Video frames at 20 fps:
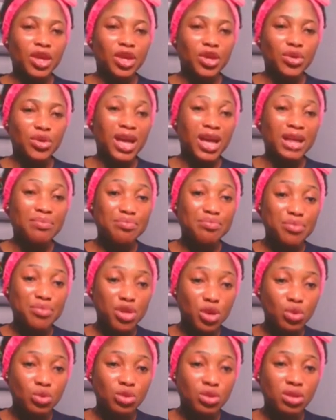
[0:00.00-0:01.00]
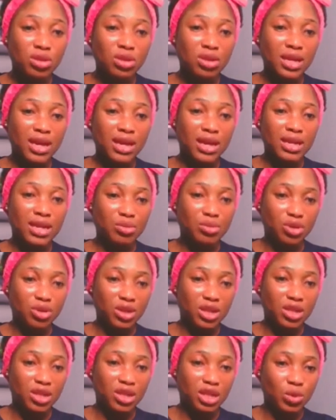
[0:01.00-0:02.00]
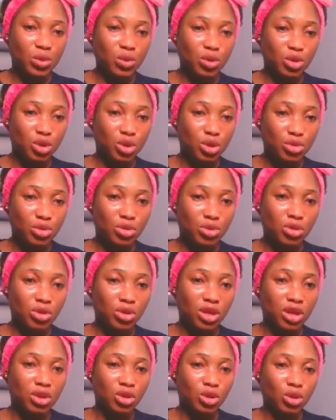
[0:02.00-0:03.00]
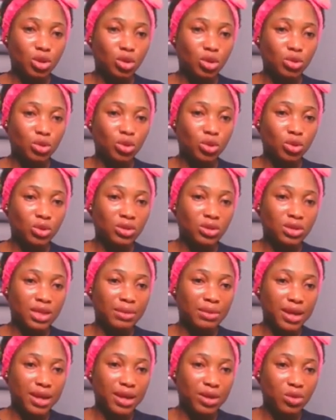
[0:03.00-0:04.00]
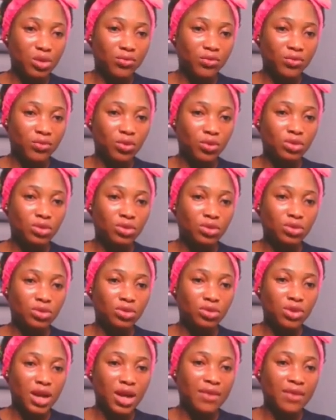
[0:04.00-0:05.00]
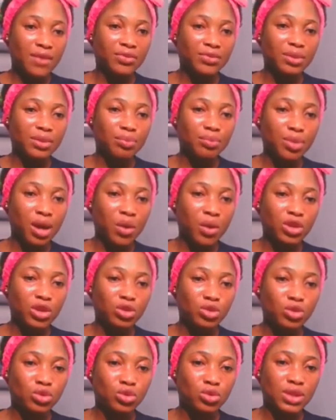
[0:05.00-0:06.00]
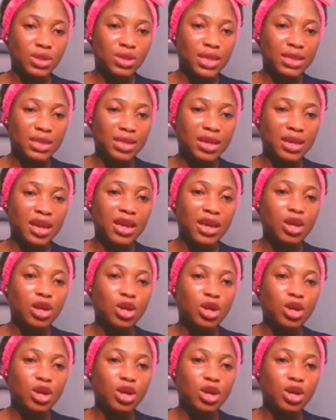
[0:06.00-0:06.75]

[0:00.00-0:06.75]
You can mute anybody that you want to mute. Okay, turn on their microphone. You have the power to do that here.